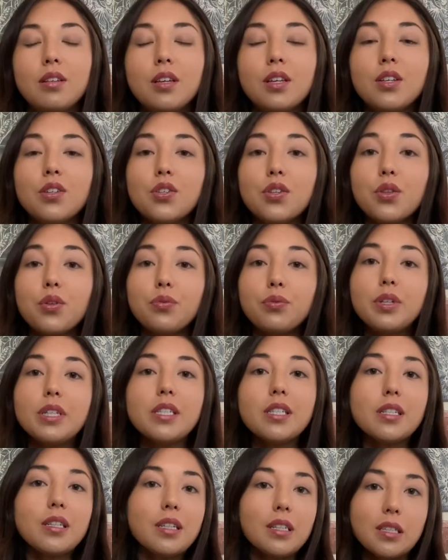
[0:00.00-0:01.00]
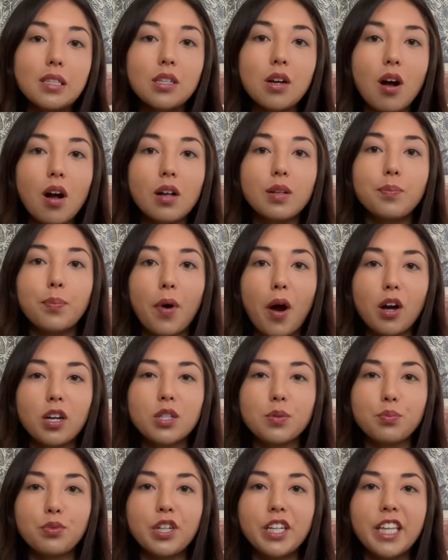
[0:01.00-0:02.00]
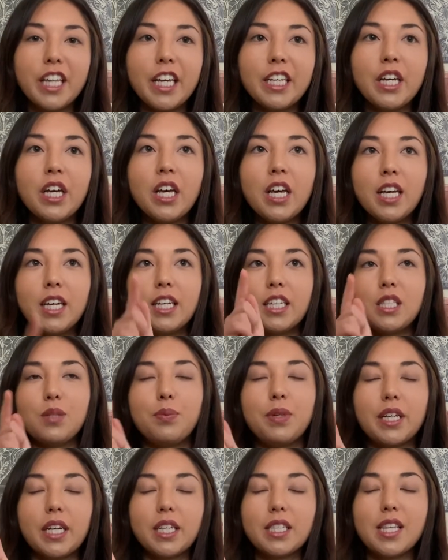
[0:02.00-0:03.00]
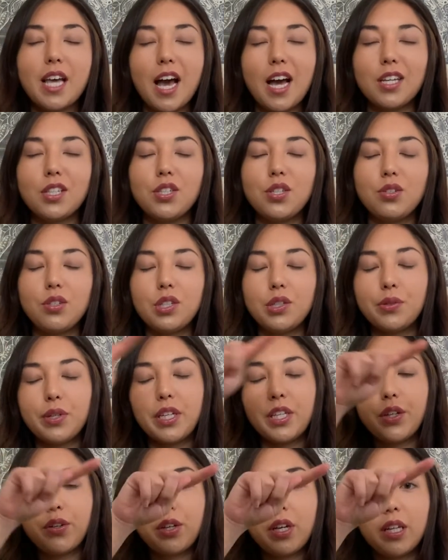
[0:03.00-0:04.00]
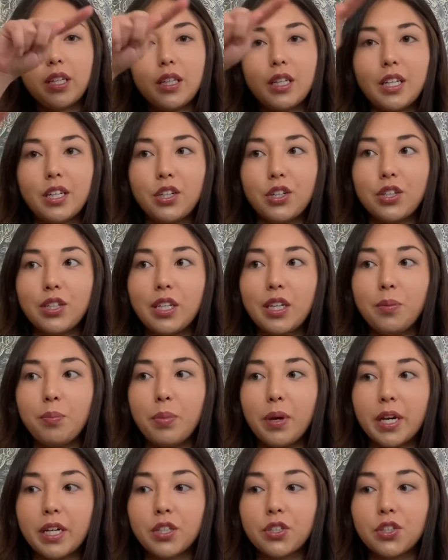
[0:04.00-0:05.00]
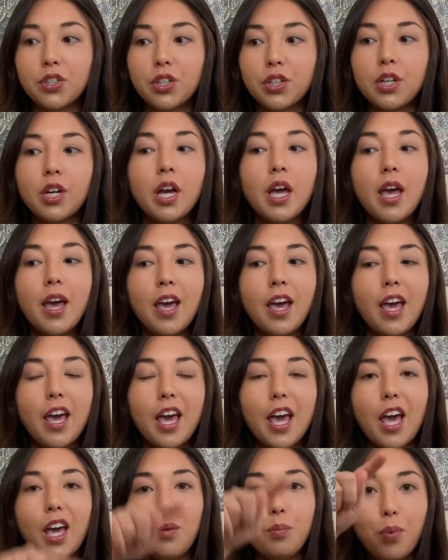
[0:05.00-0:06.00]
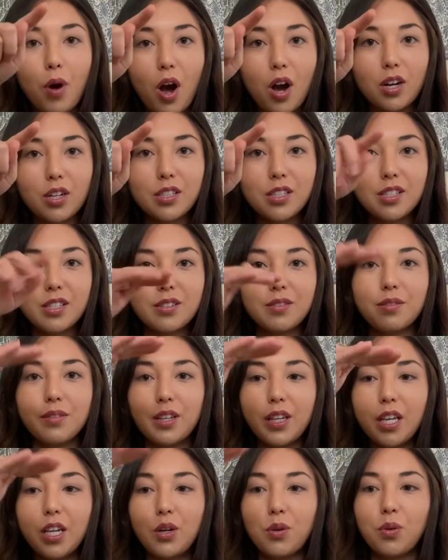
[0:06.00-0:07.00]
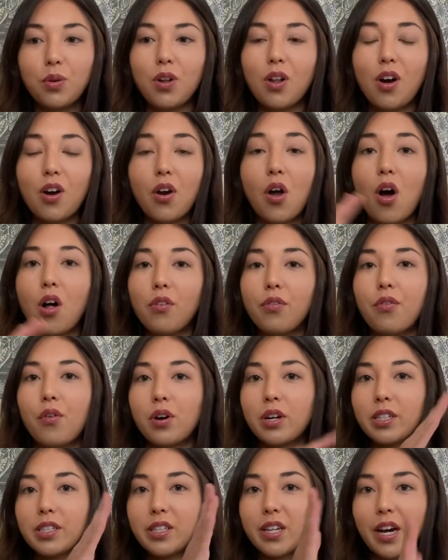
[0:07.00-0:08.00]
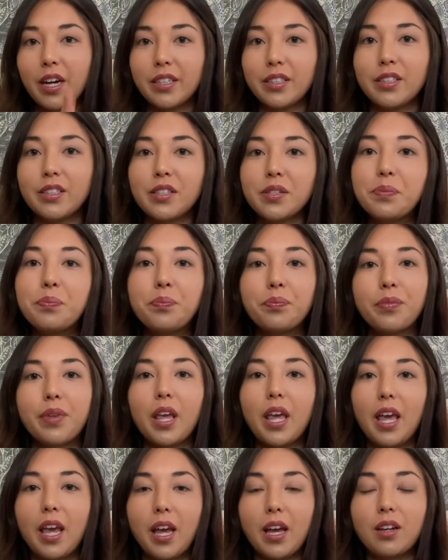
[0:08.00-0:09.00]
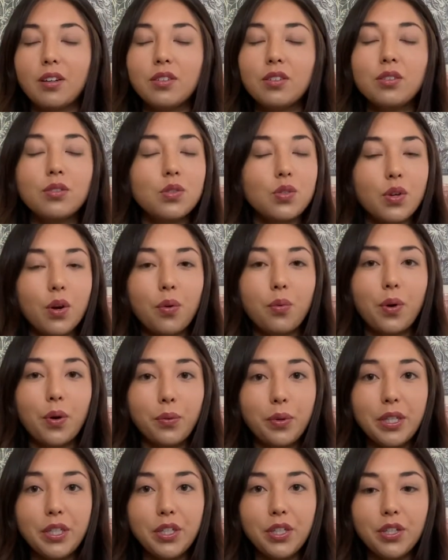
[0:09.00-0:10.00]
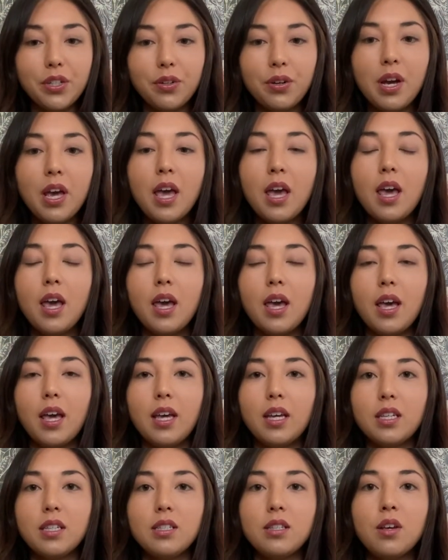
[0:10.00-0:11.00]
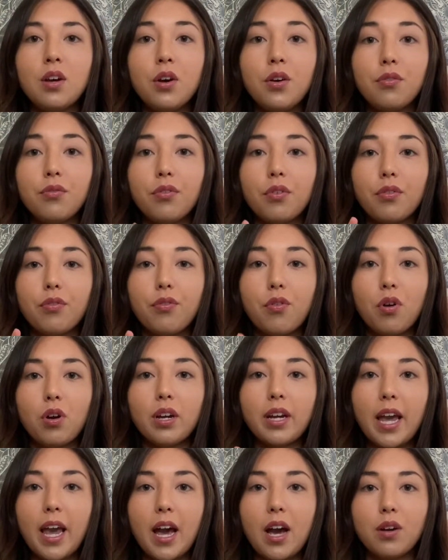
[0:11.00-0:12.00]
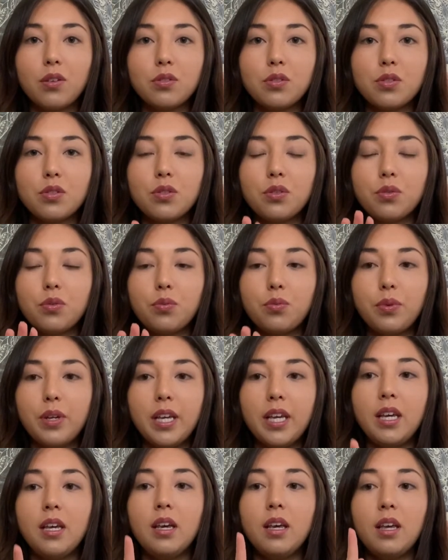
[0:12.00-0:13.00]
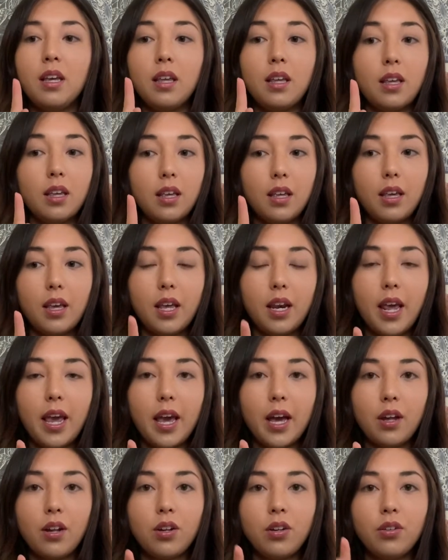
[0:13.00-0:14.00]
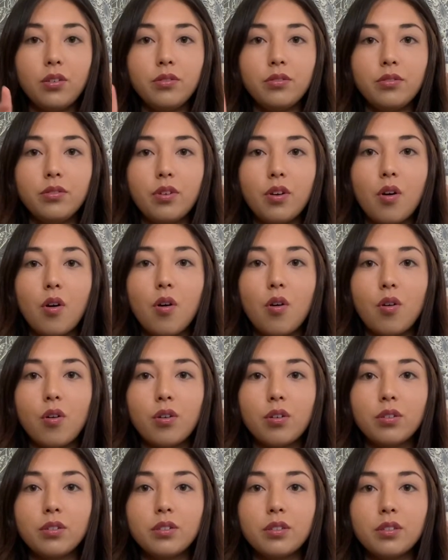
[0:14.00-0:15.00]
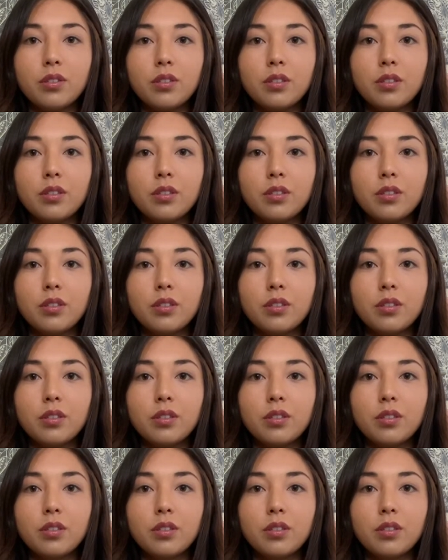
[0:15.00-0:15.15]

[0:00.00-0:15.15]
So the reason it's called box breathing is because as you do it, you can literally picture a box equal on all 4 sides. And so what we do is for 4 counts, we inhale, hold,